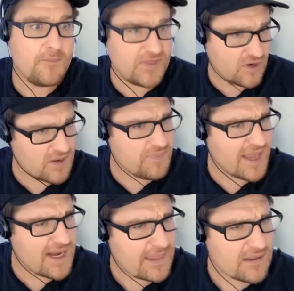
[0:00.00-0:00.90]
but they're
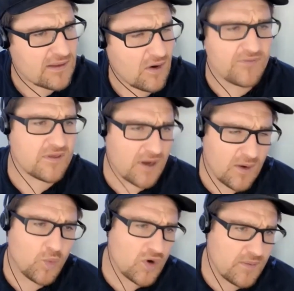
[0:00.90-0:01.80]
complaining this year. All of a
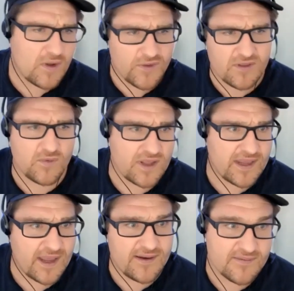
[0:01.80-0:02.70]
sudden, word of mouth isn't really
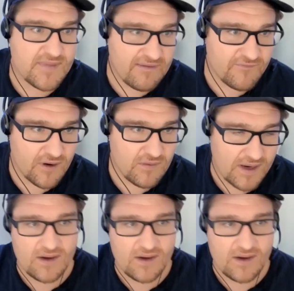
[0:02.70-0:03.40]
getting them that far, right?